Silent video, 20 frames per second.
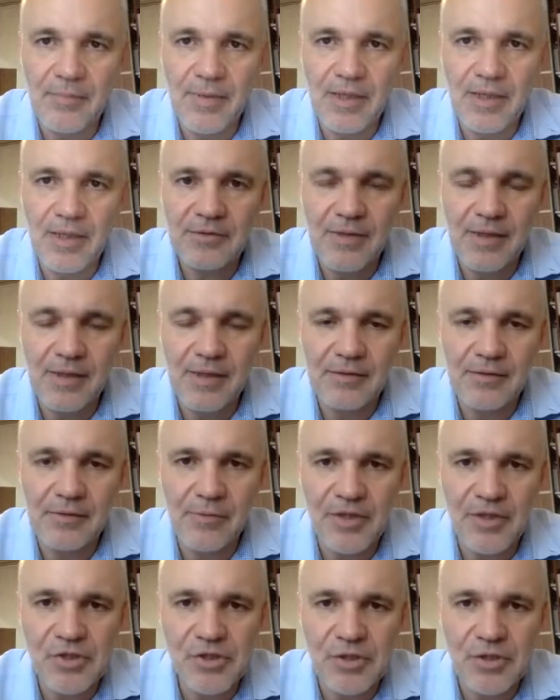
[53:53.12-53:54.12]
back to that
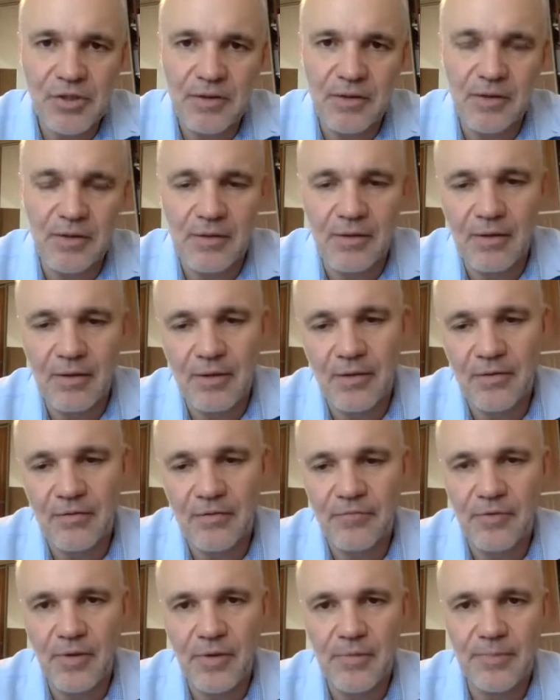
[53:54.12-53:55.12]
question
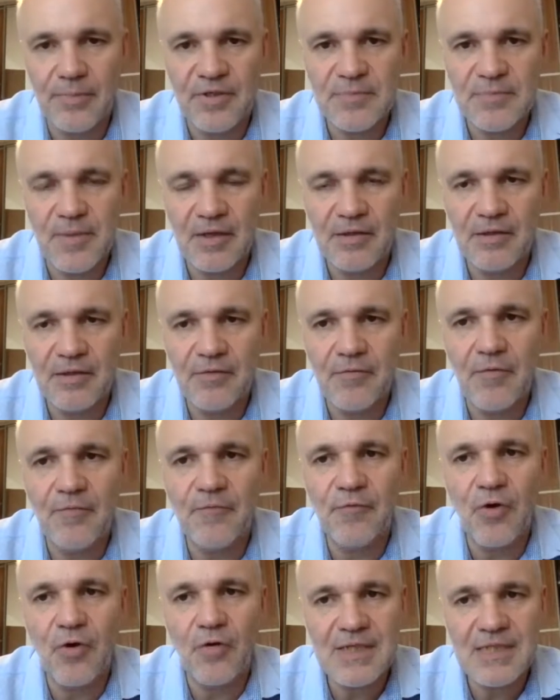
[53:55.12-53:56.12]
from the perspective of
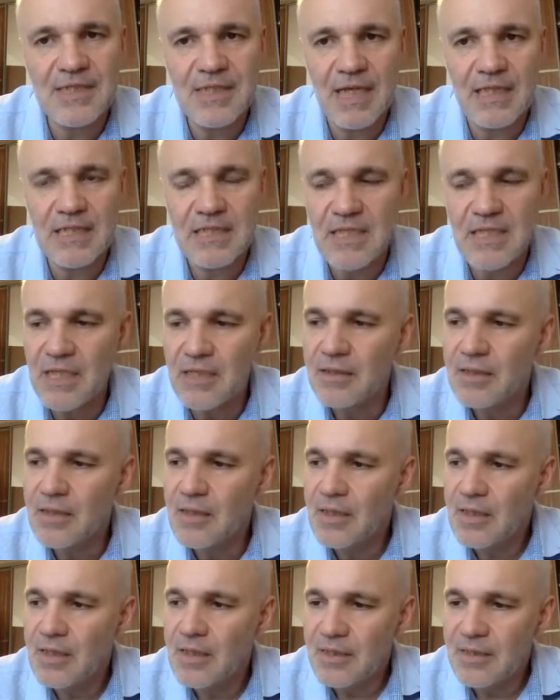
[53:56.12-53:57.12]
COVID-19,
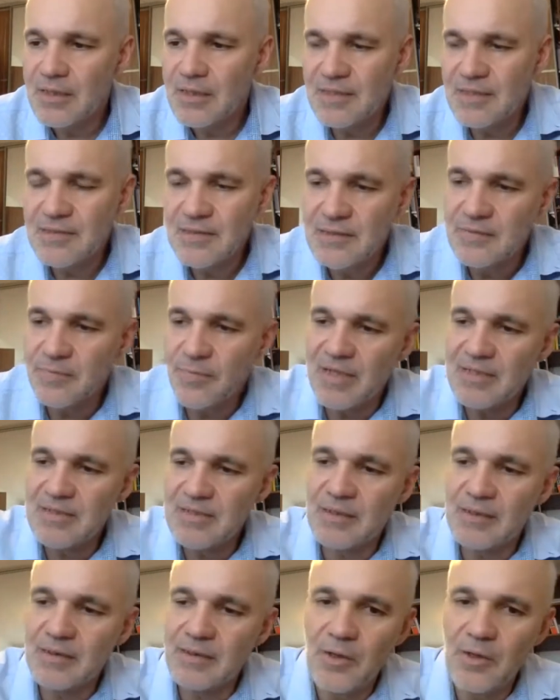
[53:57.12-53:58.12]
this is
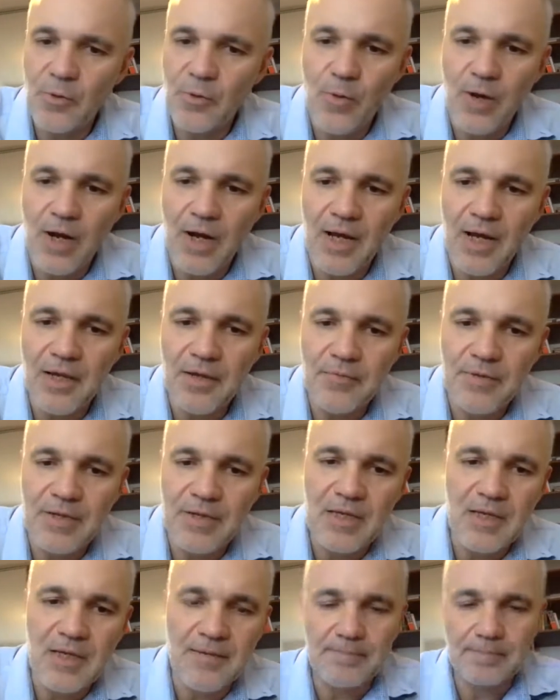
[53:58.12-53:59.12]
basically why
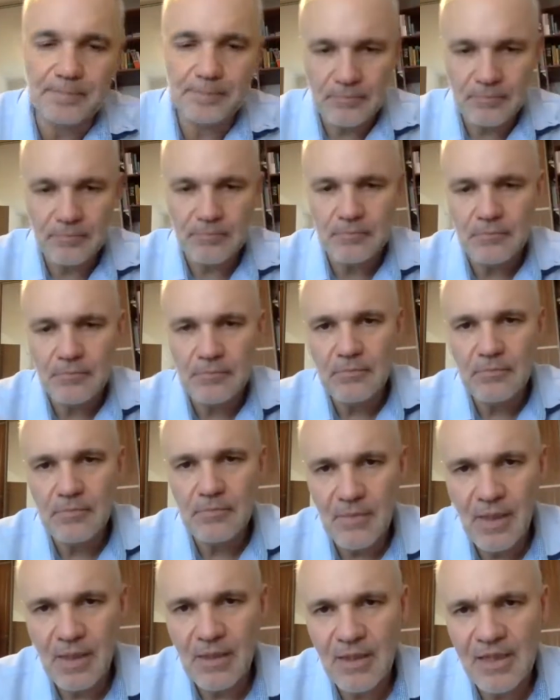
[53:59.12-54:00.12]
we
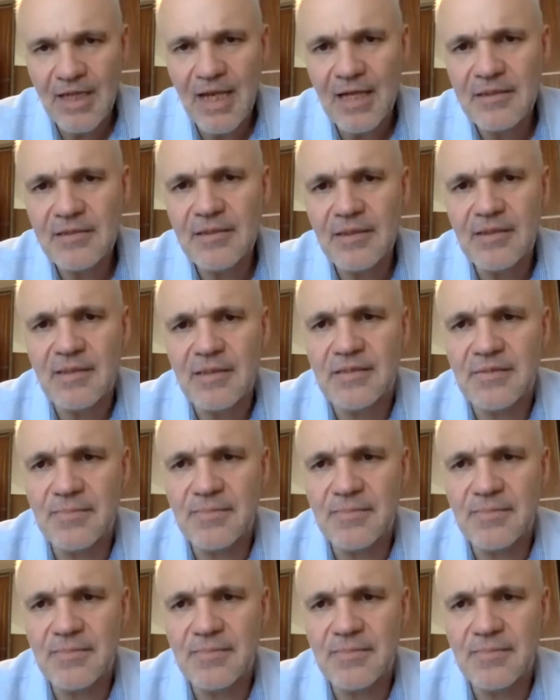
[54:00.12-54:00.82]
created this